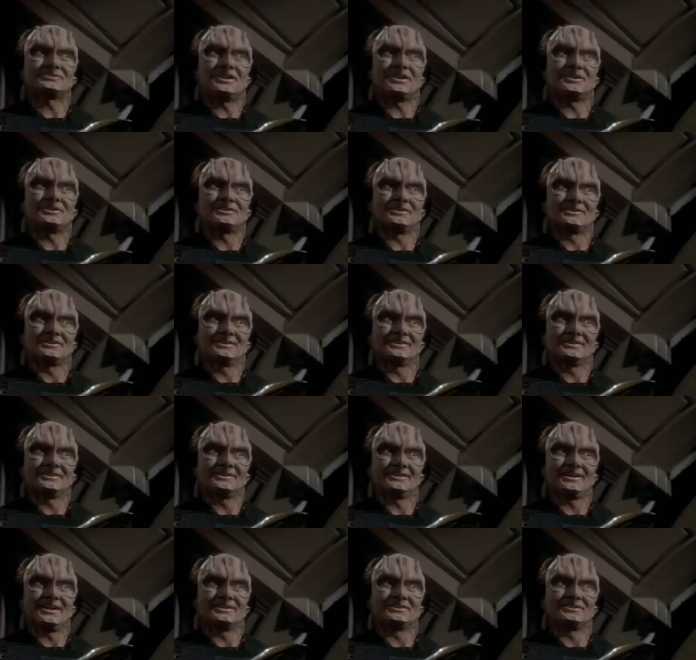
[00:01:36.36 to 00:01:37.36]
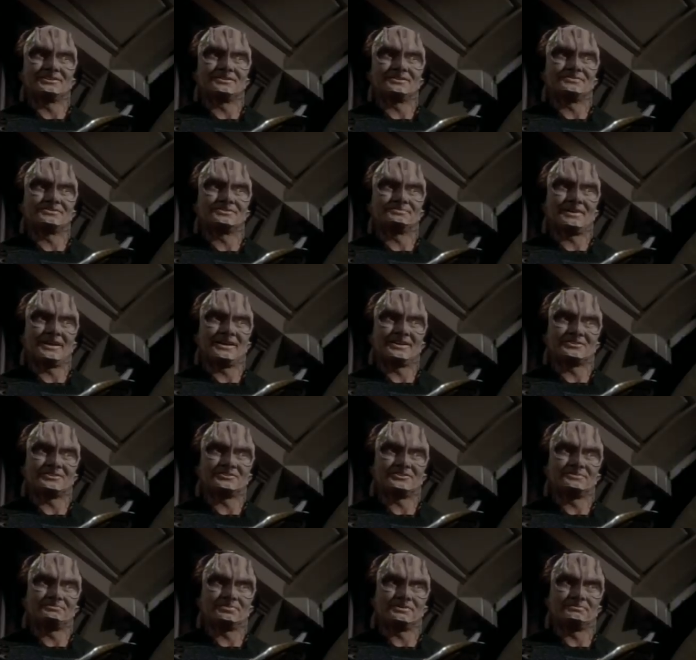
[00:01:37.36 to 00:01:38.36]
tailor, I lived by a
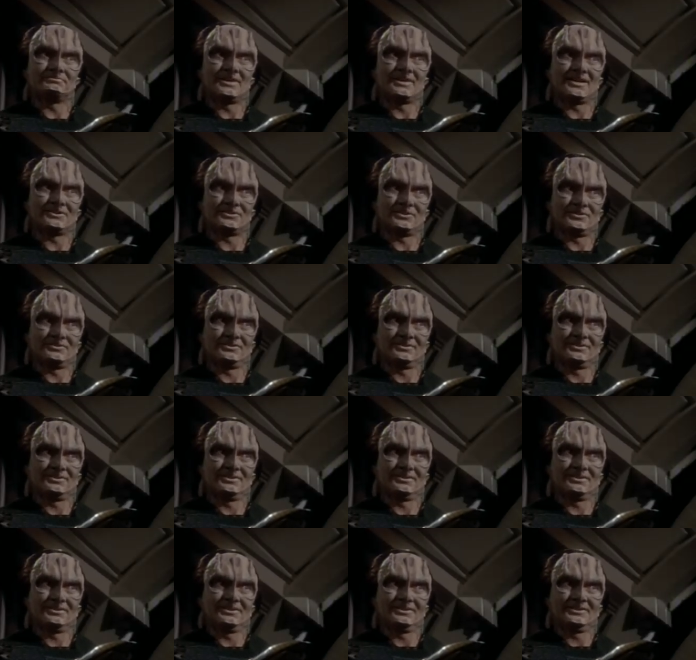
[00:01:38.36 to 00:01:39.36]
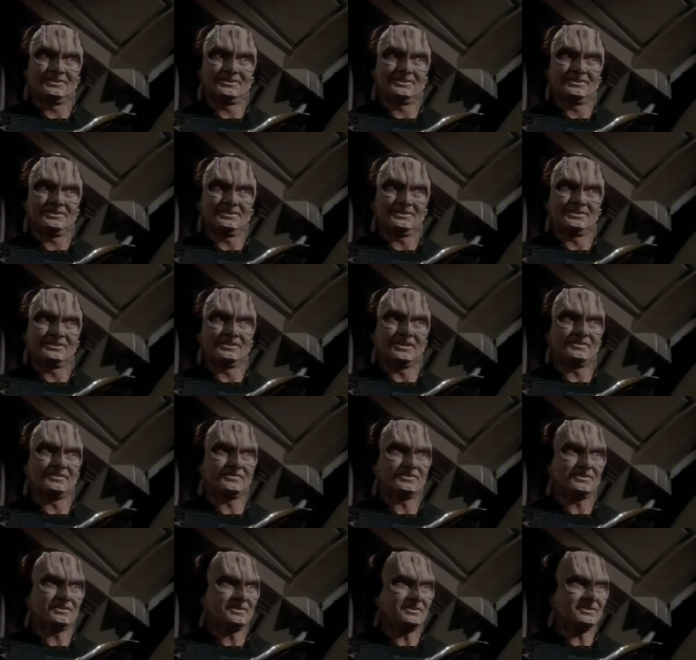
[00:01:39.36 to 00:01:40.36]
simple motto
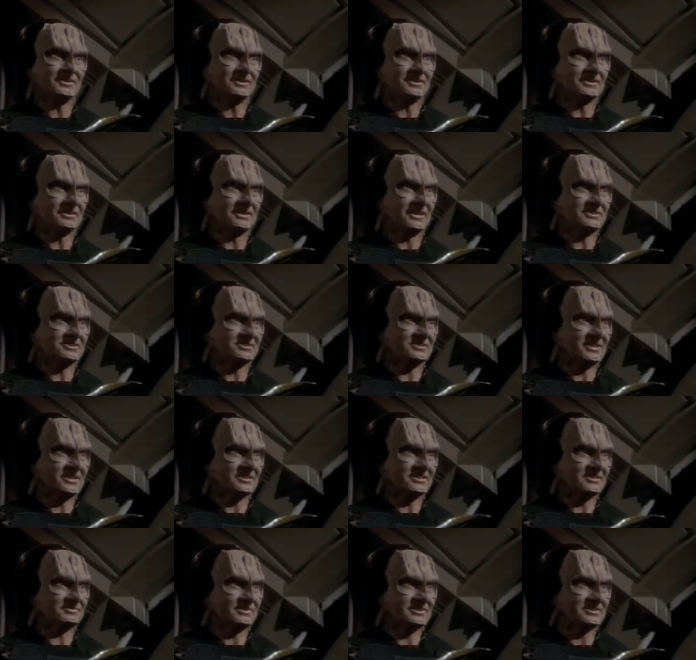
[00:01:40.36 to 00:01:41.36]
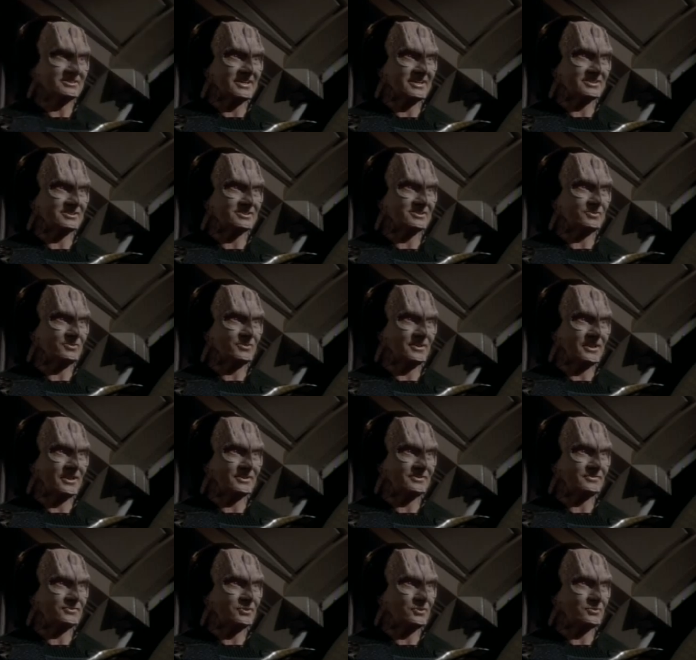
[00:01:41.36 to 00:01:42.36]
Never let sentiment get in the way of